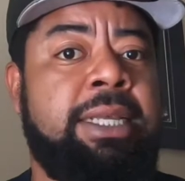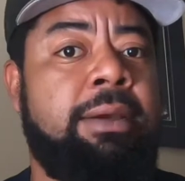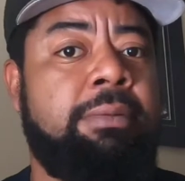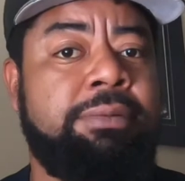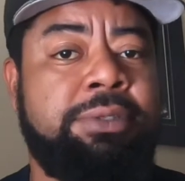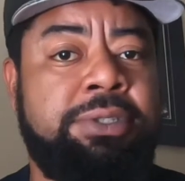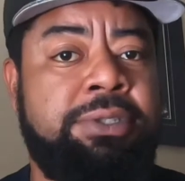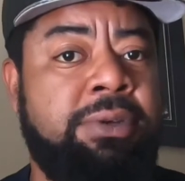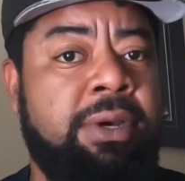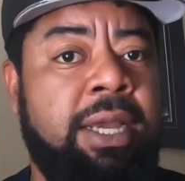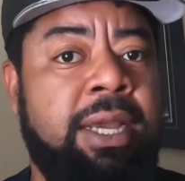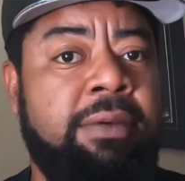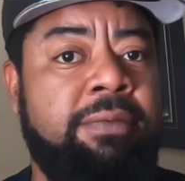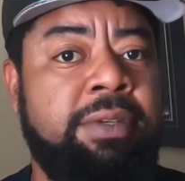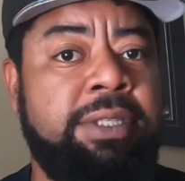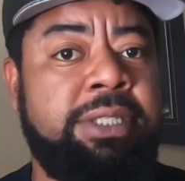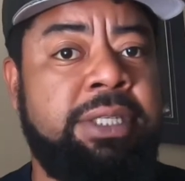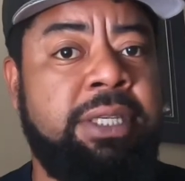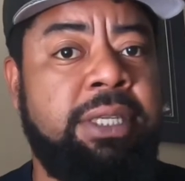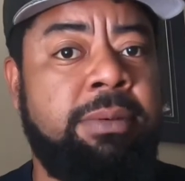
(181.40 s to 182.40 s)
was driving,
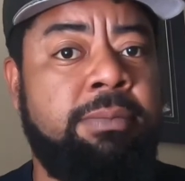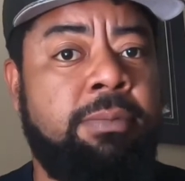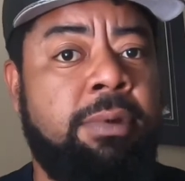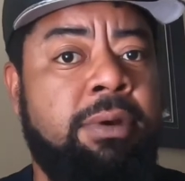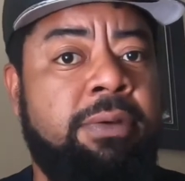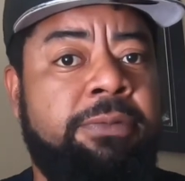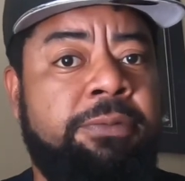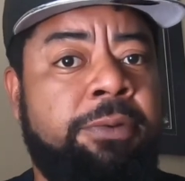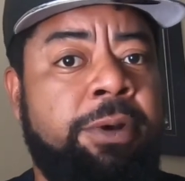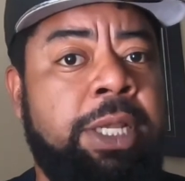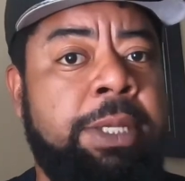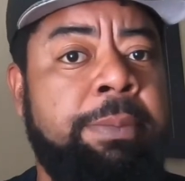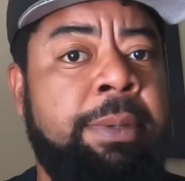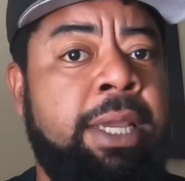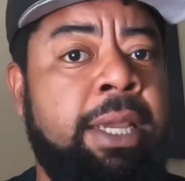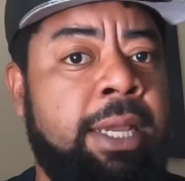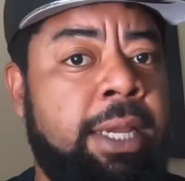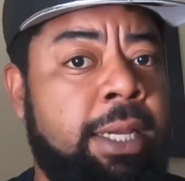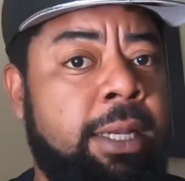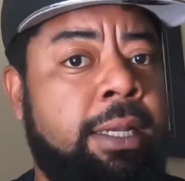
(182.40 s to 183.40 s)
she didn't want to freak me
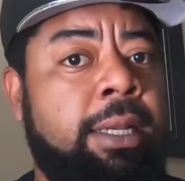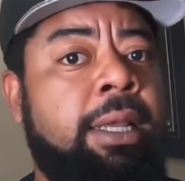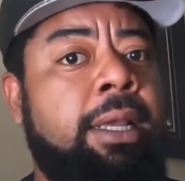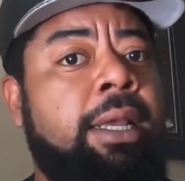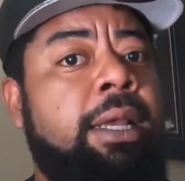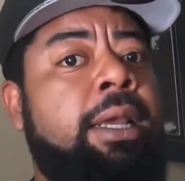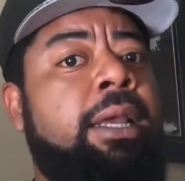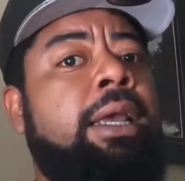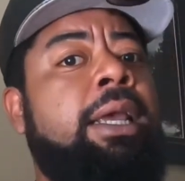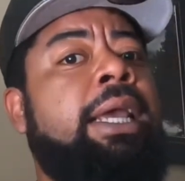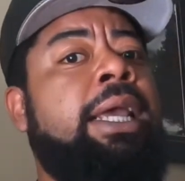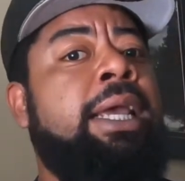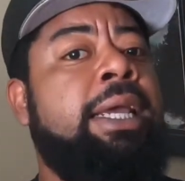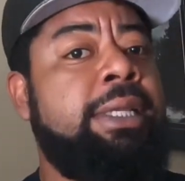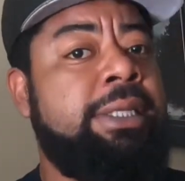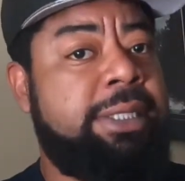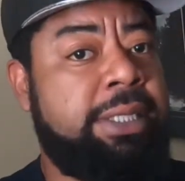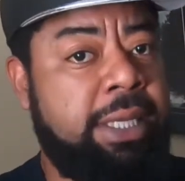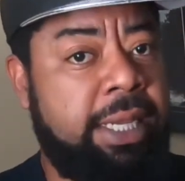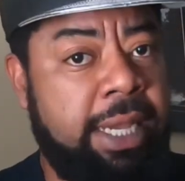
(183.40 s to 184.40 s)
out, and
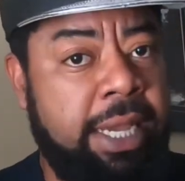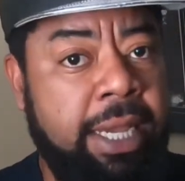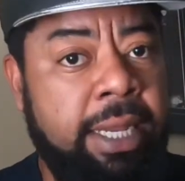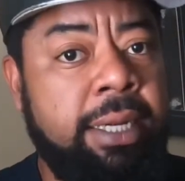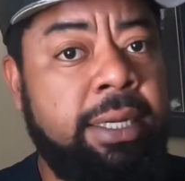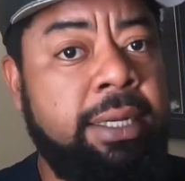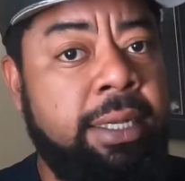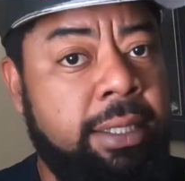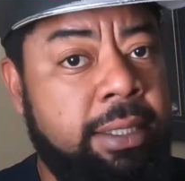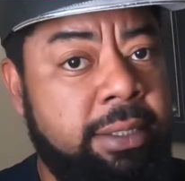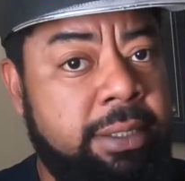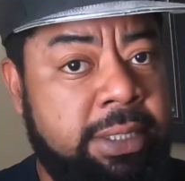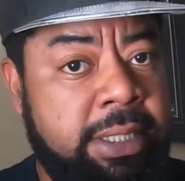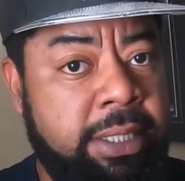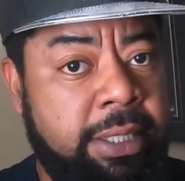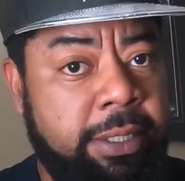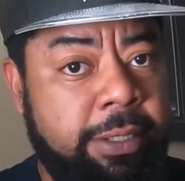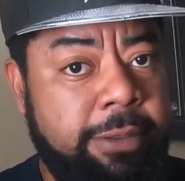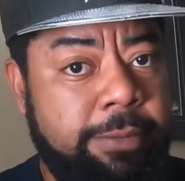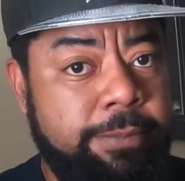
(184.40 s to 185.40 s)
she had another tick.